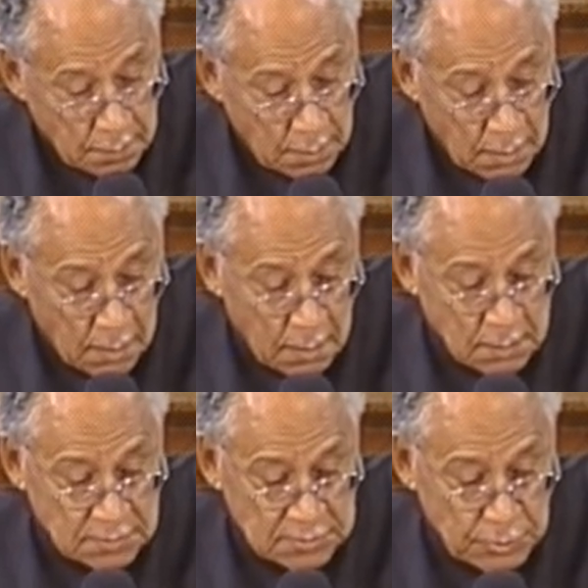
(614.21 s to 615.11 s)

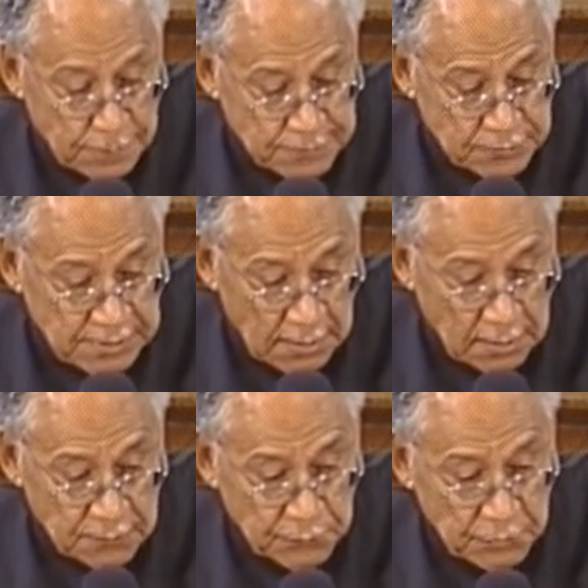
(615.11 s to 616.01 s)
Our scripture
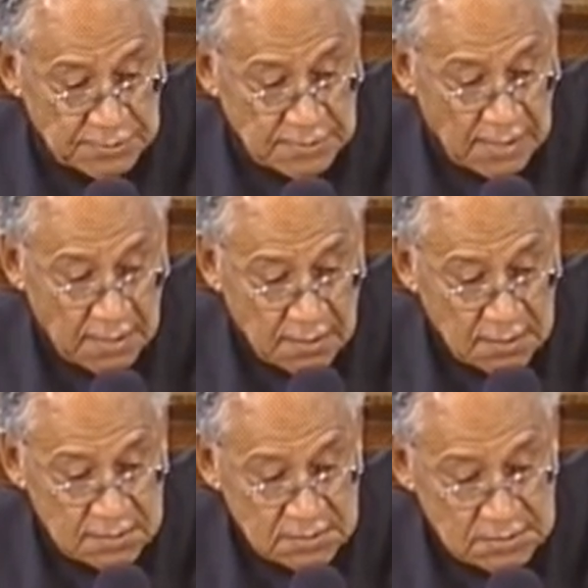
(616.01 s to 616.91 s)
text for today
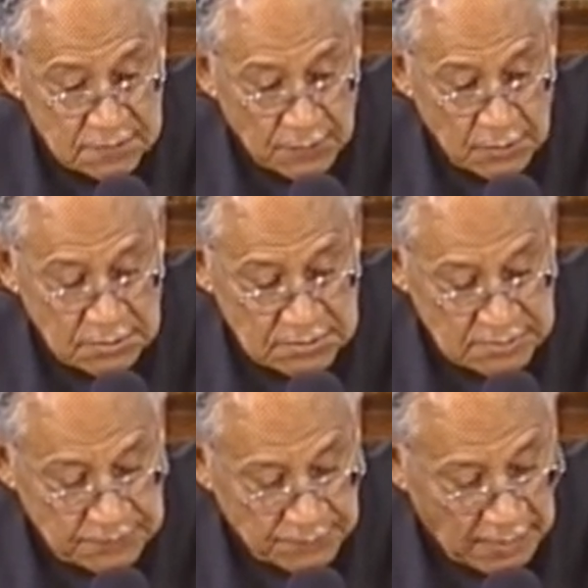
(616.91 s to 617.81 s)
is
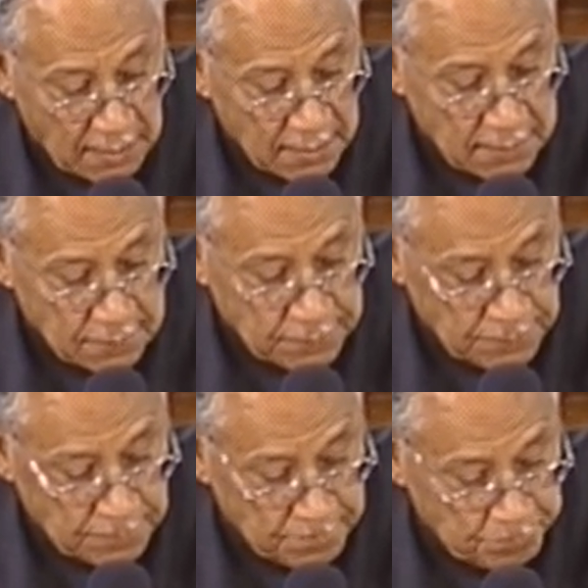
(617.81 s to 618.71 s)
verse 5
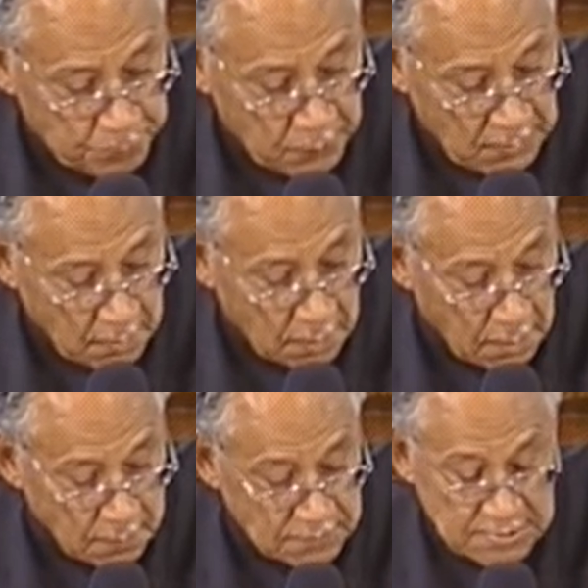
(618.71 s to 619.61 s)

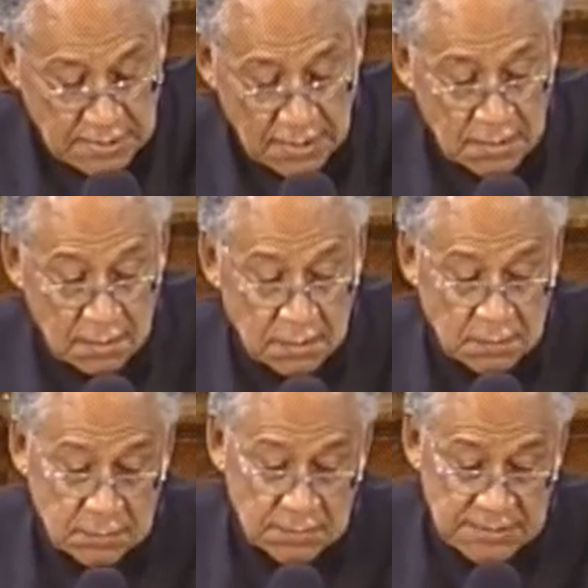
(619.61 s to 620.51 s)
of
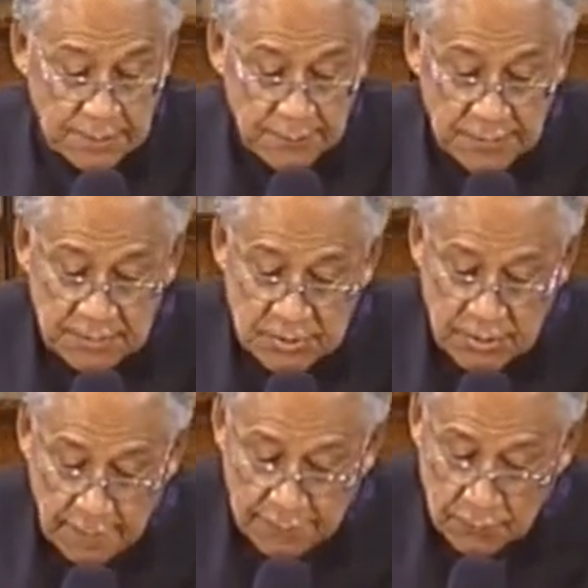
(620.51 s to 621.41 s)
2 Timothy
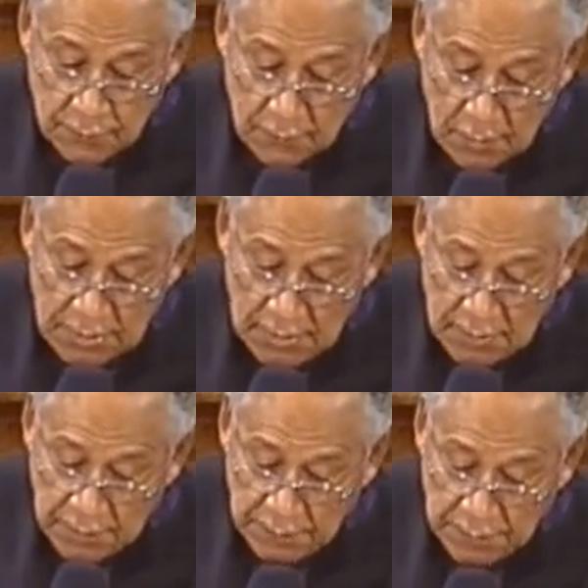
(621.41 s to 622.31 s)
chapter
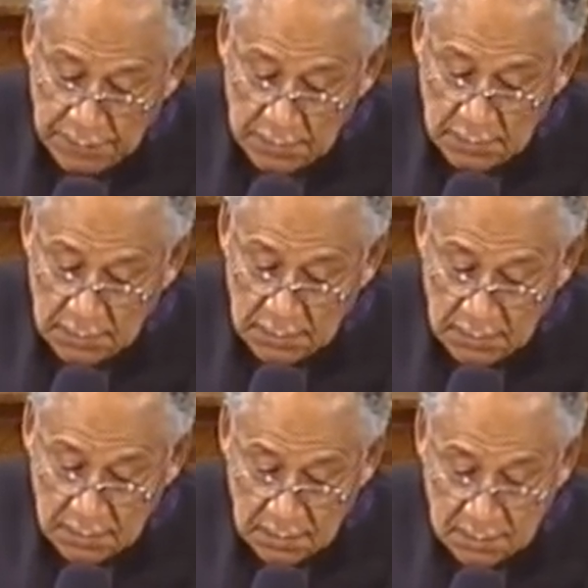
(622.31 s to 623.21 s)
3,
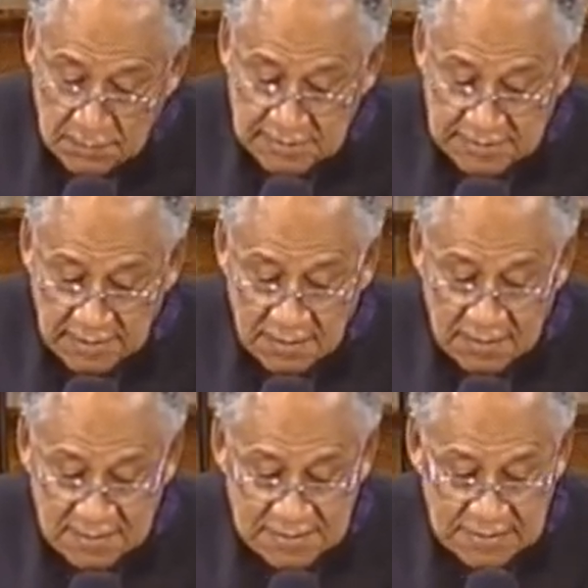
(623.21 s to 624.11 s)
which
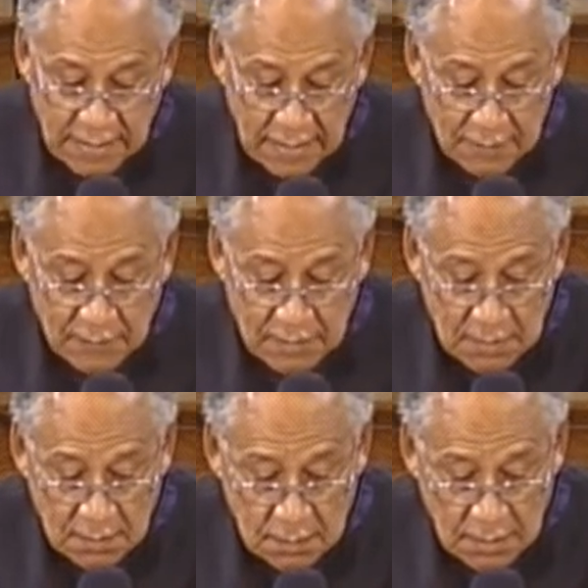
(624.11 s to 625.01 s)
says,
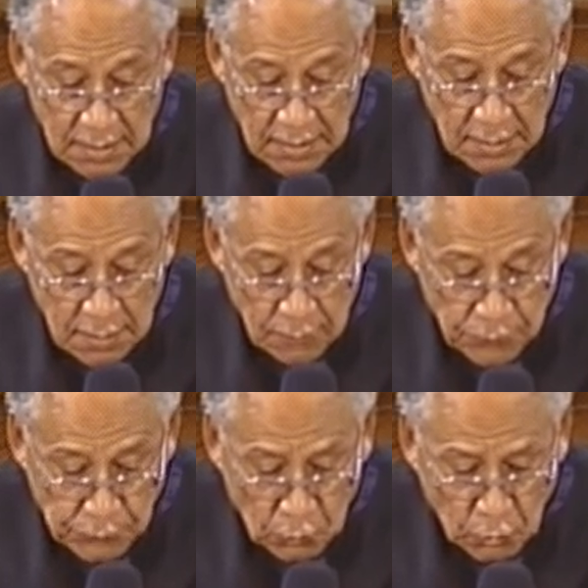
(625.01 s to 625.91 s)
Having a
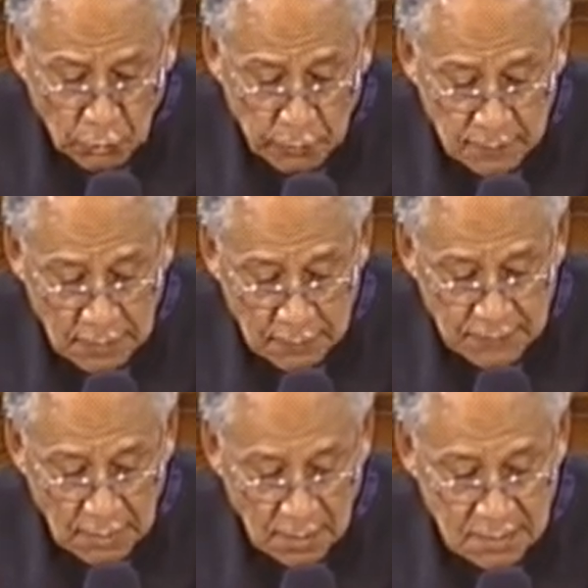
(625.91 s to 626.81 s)
form of
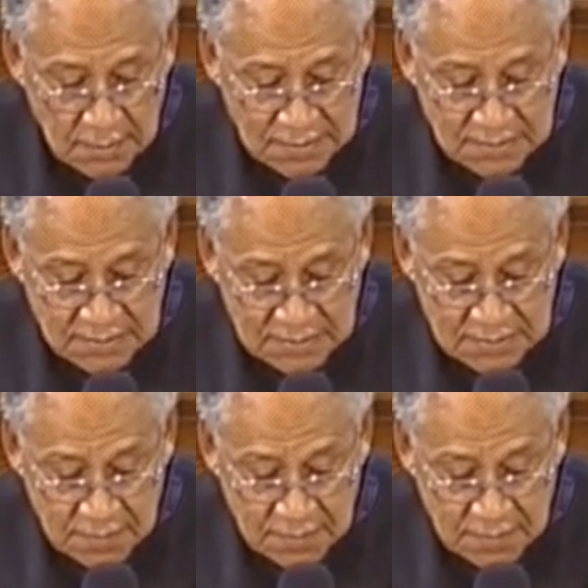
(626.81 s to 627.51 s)
godliness,